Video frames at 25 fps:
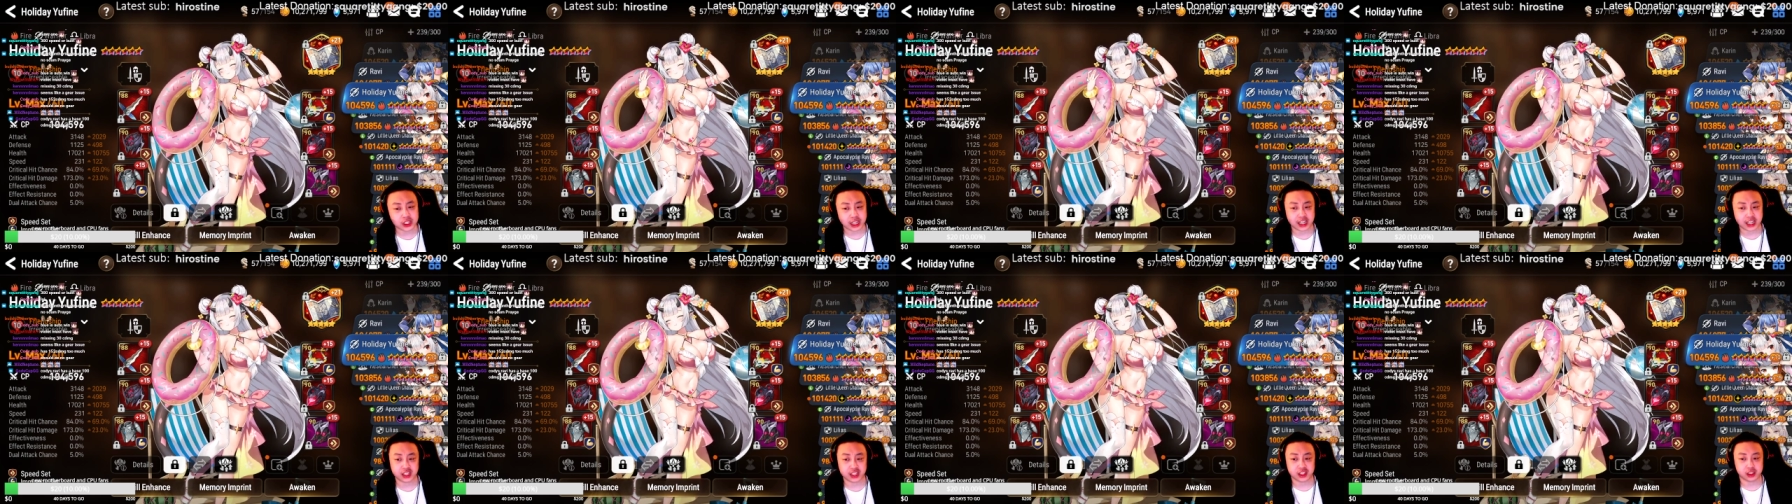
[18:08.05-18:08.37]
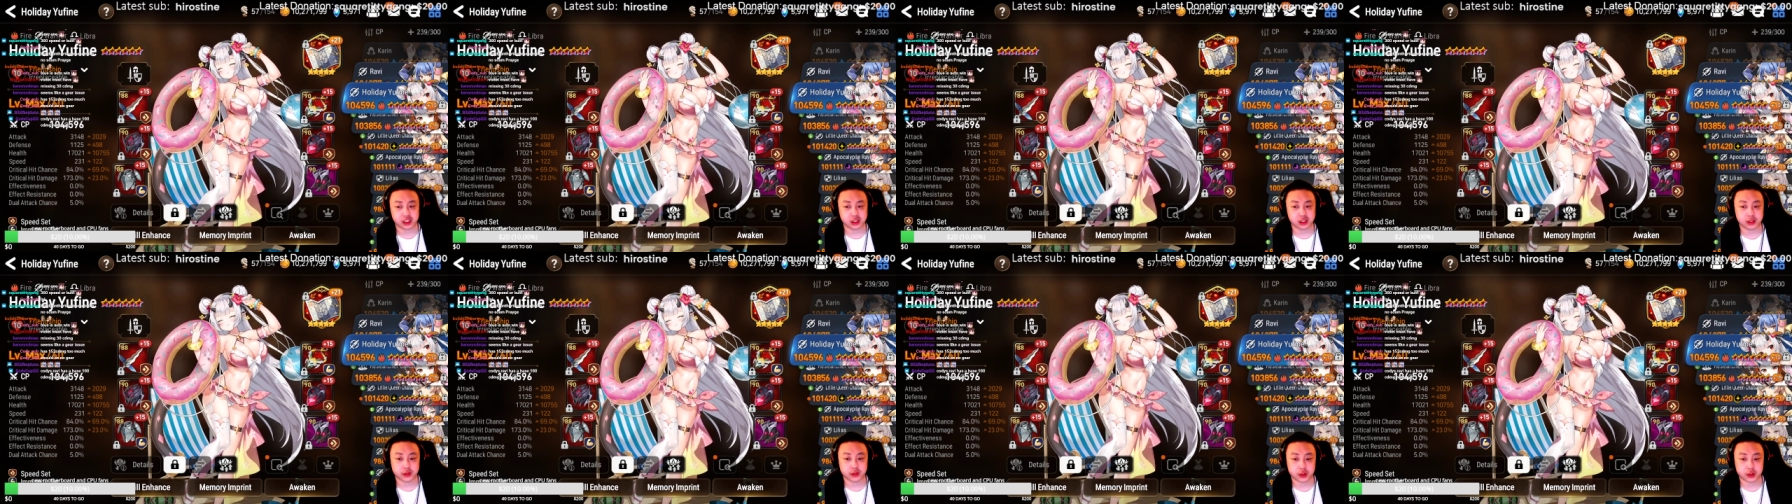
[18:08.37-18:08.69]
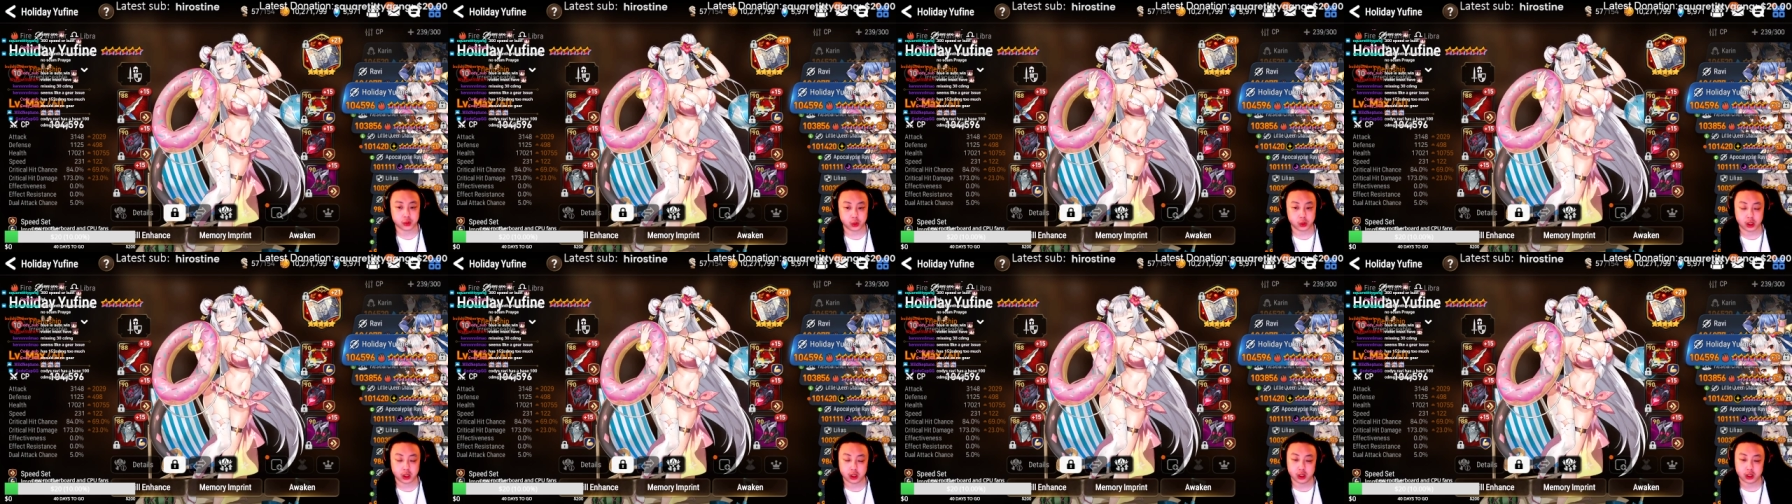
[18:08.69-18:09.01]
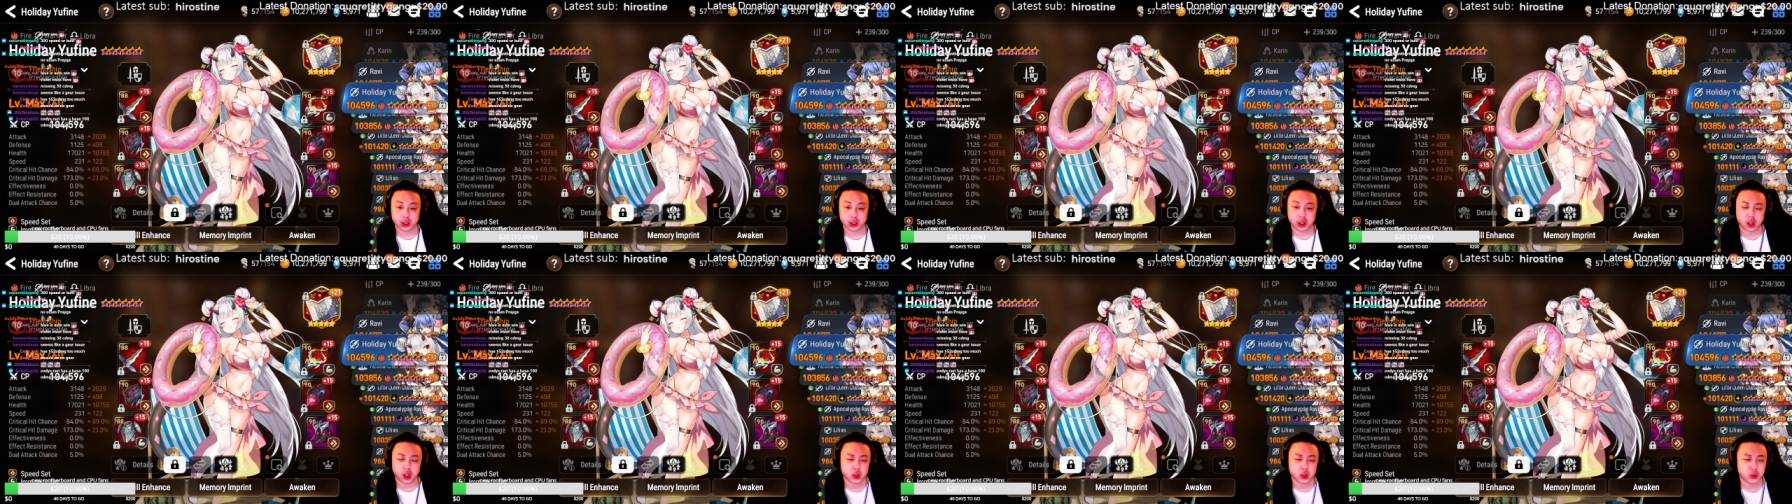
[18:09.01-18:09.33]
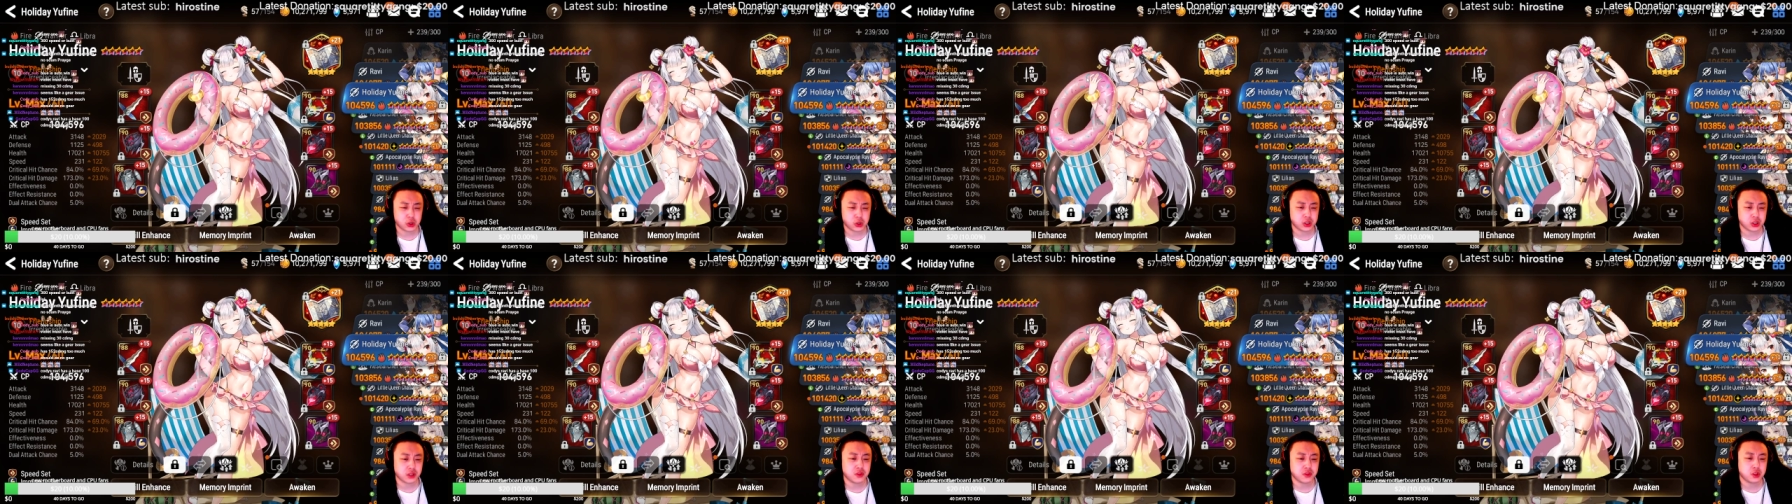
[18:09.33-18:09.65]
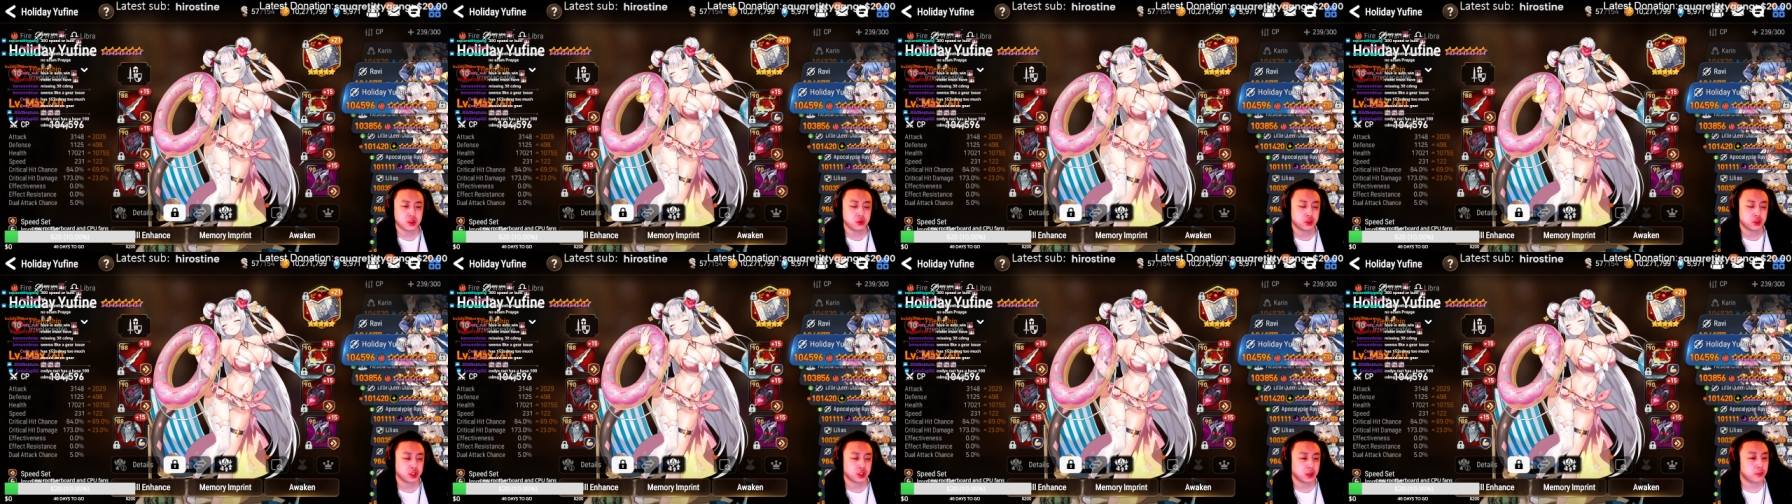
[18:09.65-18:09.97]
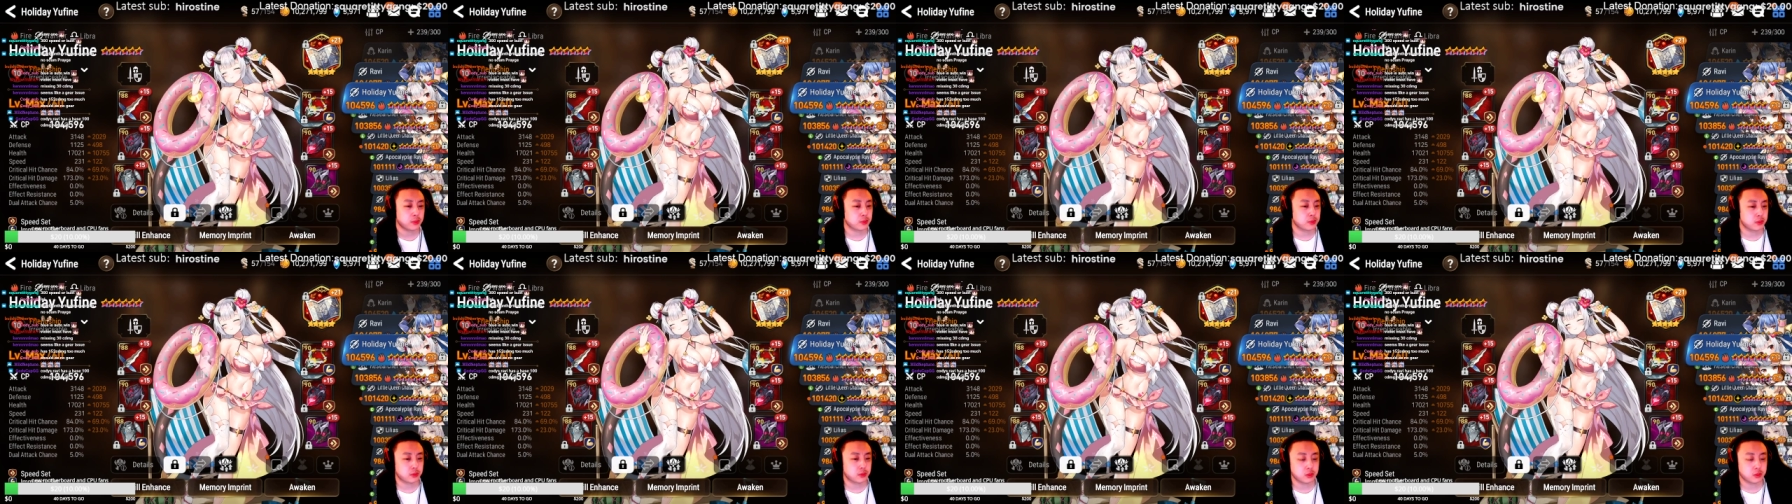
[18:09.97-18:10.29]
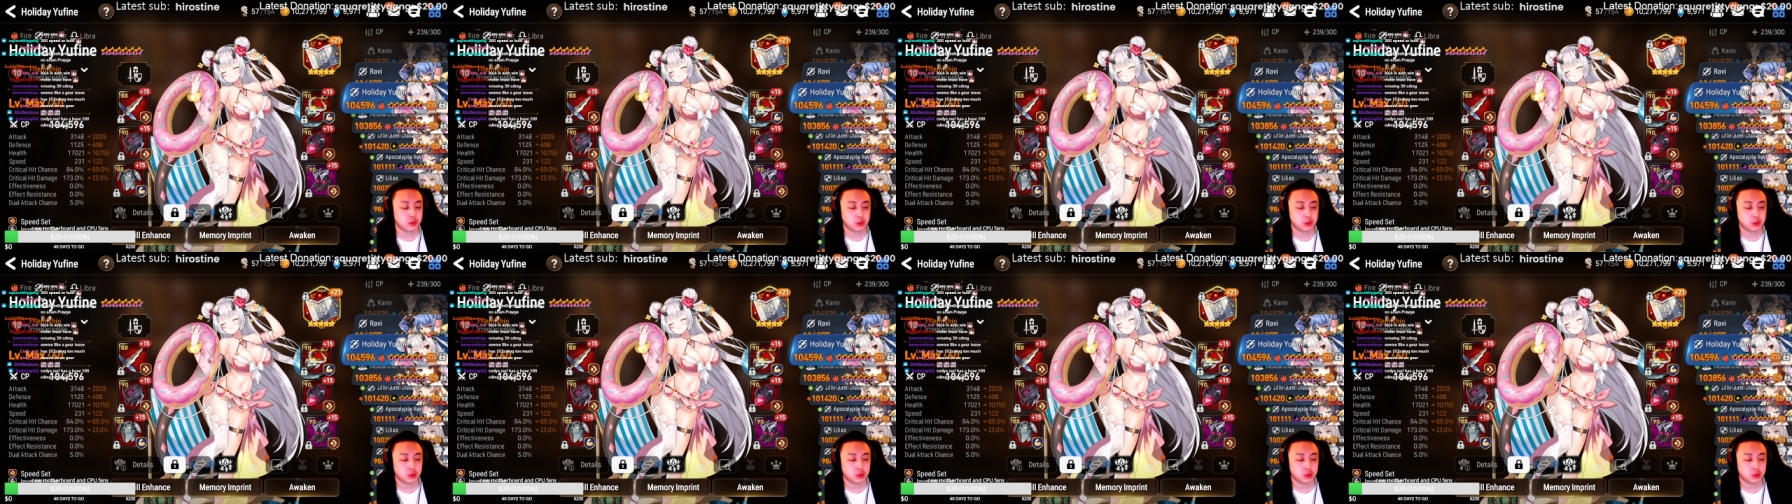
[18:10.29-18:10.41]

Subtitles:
anti-cleave as well, and also gives you some